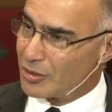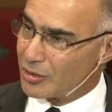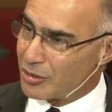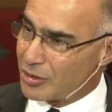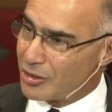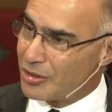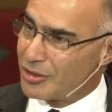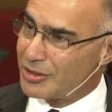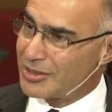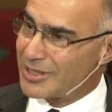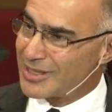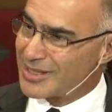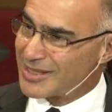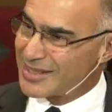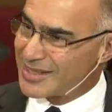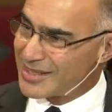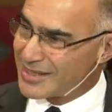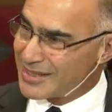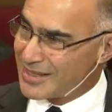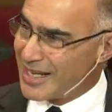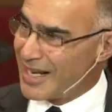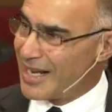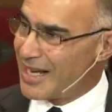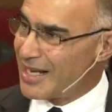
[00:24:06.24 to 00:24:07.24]
learn to
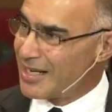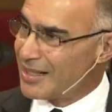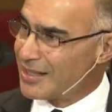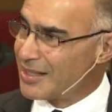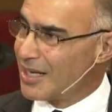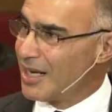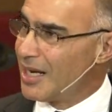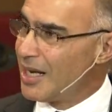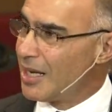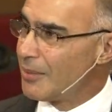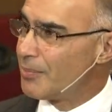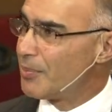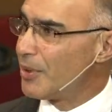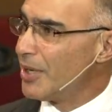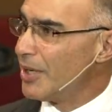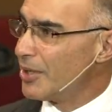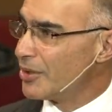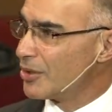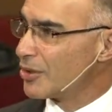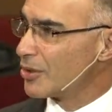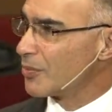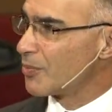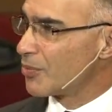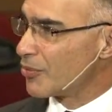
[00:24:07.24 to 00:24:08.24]
stand up
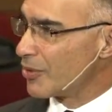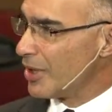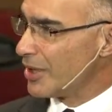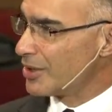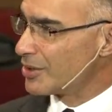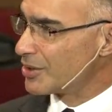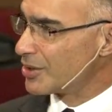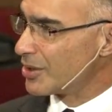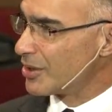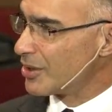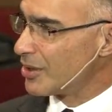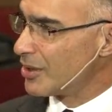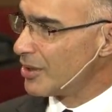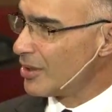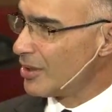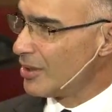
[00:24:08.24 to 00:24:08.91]
under pressure.